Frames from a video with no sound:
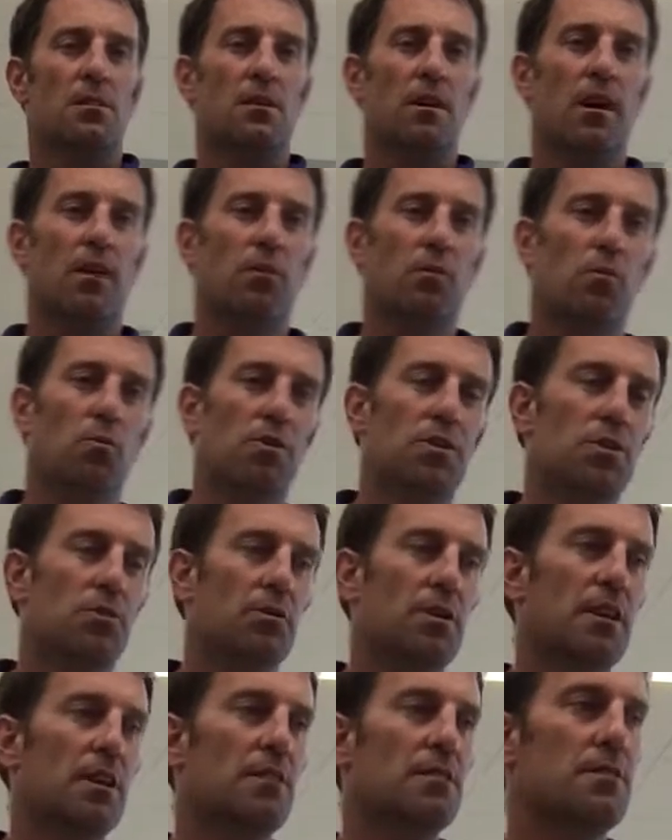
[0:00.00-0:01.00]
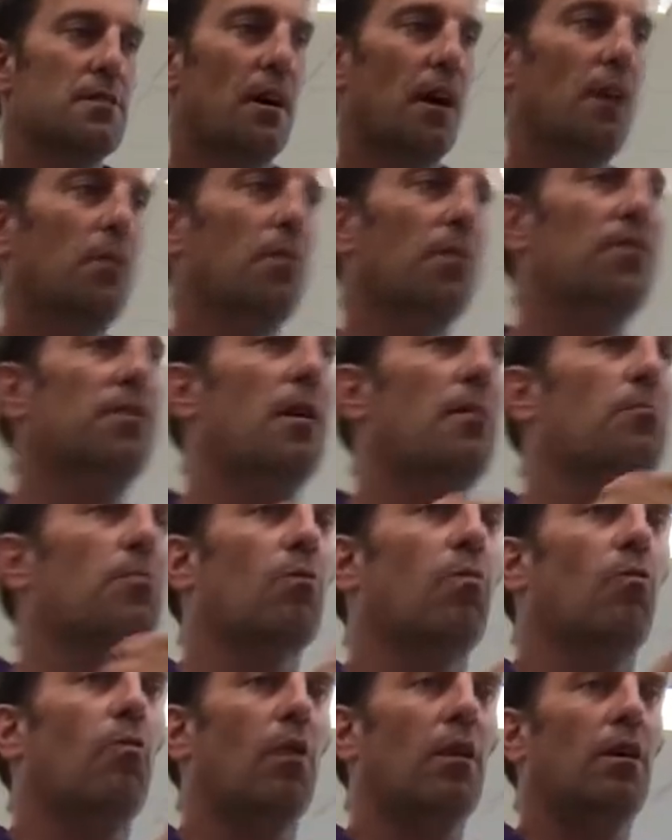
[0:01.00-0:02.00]
Okay, when you get done with
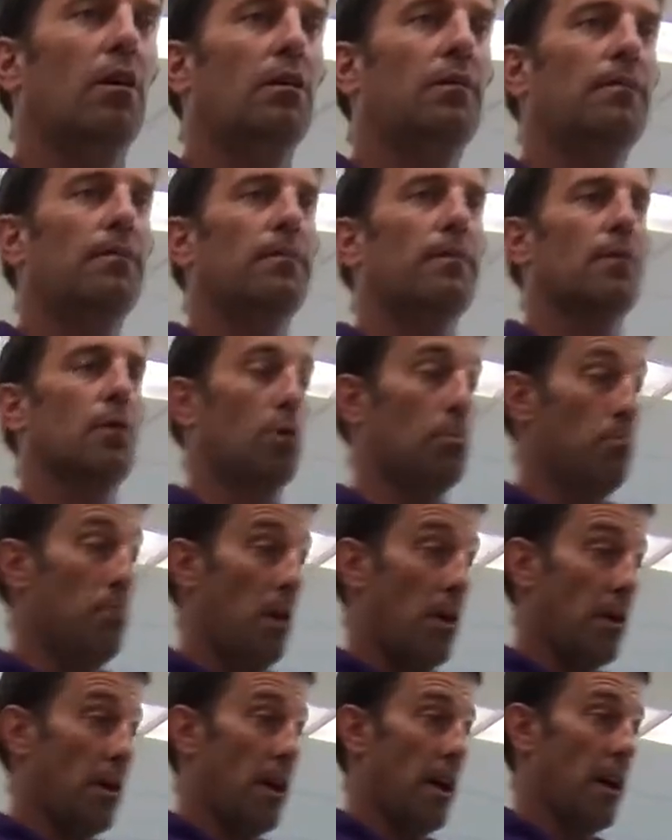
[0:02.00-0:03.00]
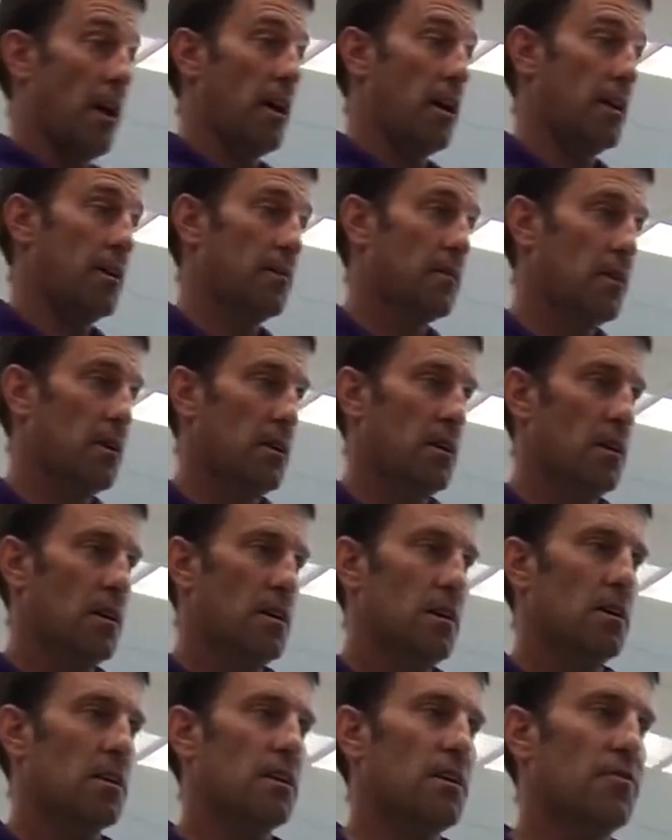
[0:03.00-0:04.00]
number 1 or part A,
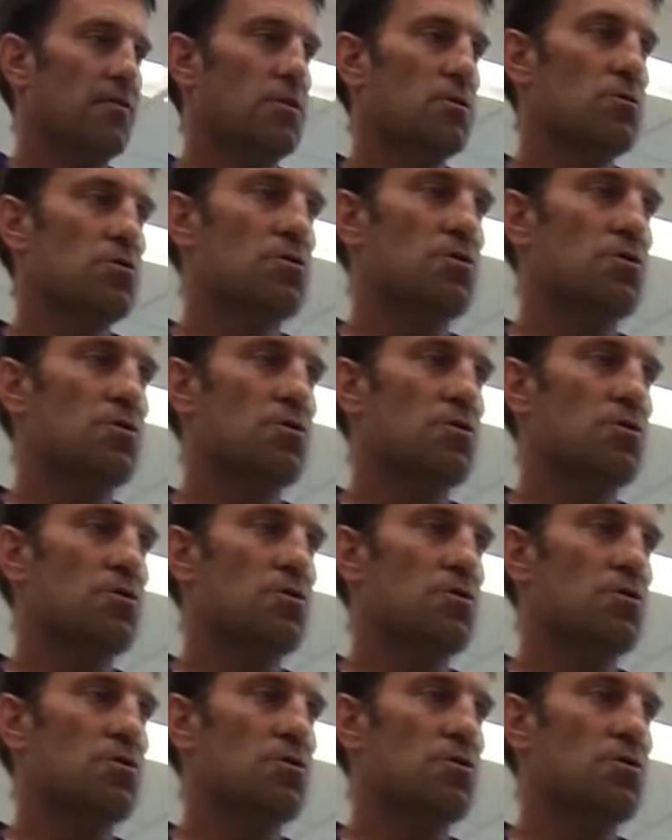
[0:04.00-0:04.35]
if you